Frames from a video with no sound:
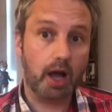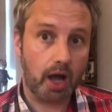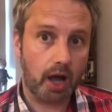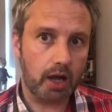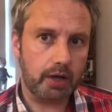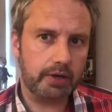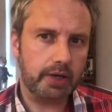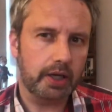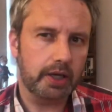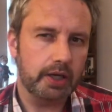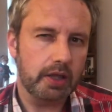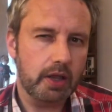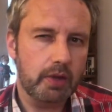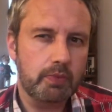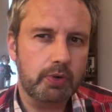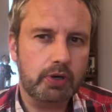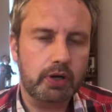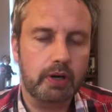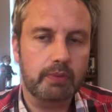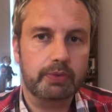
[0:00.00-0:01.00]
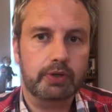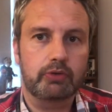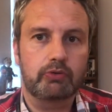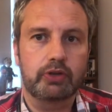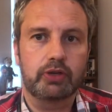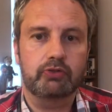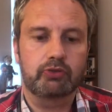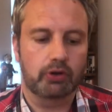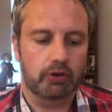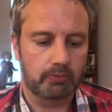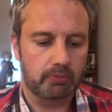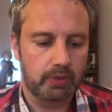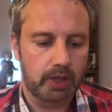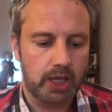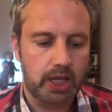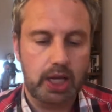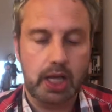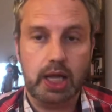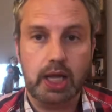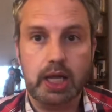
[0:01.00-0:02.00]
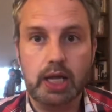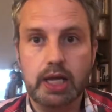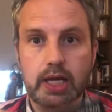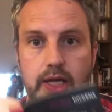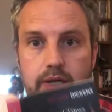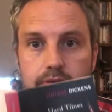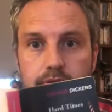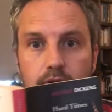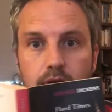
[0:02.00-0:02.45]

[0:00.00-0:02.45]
Okay, the book I'm going to read from is